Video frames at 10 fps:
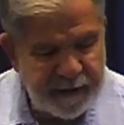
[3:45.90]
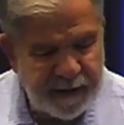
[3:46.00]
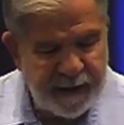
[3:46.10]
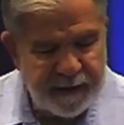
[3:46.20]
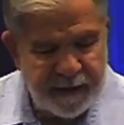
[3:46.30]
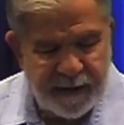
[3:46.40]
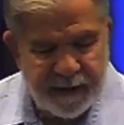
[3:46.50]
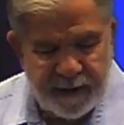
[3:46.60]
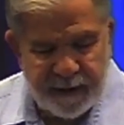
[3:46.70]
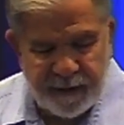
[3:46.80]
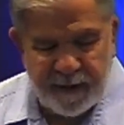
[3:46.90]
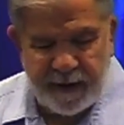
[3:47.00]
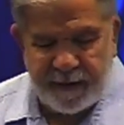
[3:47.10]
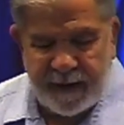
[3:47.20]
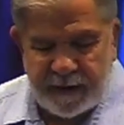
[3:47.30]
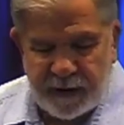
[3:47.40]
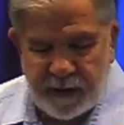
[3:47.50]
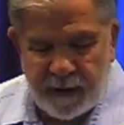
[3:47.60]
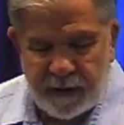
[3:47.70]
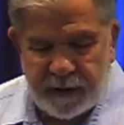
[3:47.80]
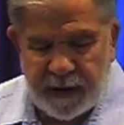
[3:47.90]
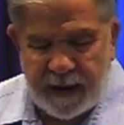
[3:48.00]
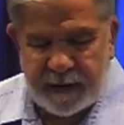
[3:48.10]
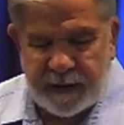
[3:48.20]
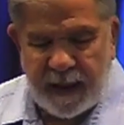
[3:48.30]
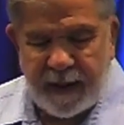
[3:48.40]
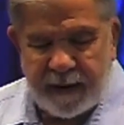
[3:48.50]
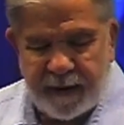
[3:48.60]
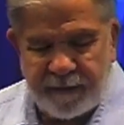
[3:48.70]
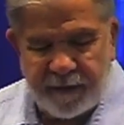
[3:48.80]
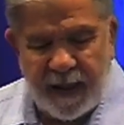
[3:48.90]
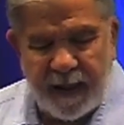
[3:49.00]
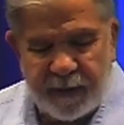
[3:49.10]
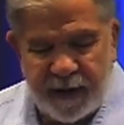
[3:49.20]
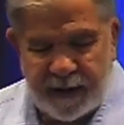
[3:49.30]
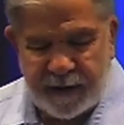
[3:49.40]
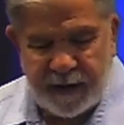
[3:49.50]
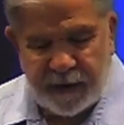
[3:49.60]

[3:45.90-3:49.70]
It said, it's easy to think that church has a lot of different objects,